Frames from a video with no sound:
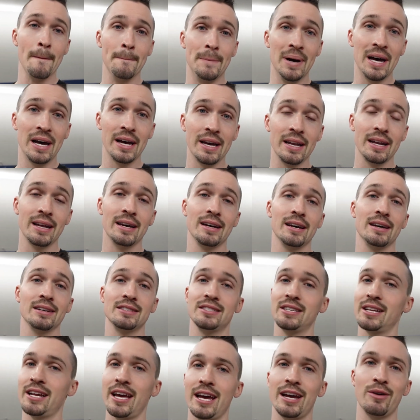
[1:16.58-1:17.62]
But uh,
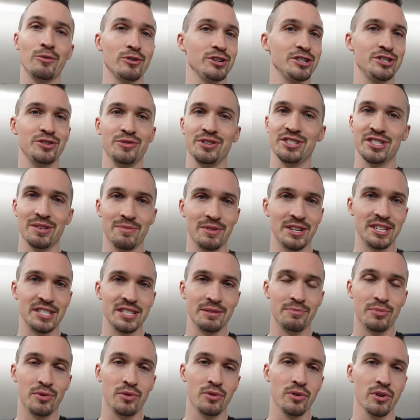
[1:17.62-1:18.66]
today we're just doing something
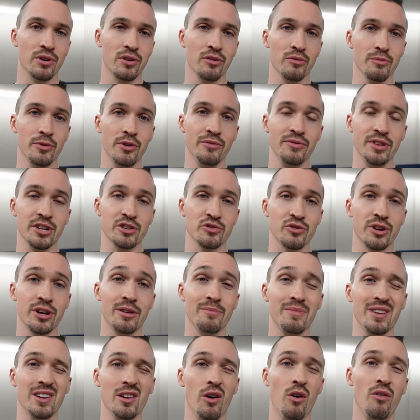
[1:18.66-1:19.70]
simple. We're going to remove the
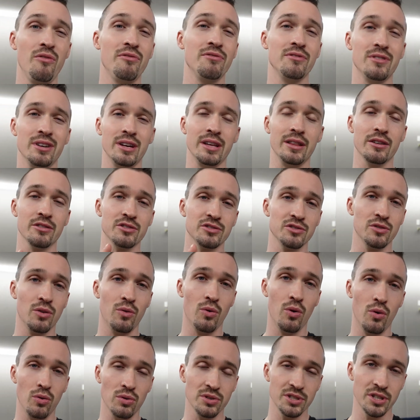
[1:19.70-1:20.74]
trim and hopefully there's no
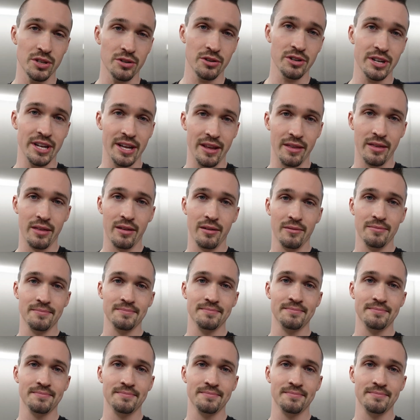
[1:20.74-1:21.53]
holes underneath.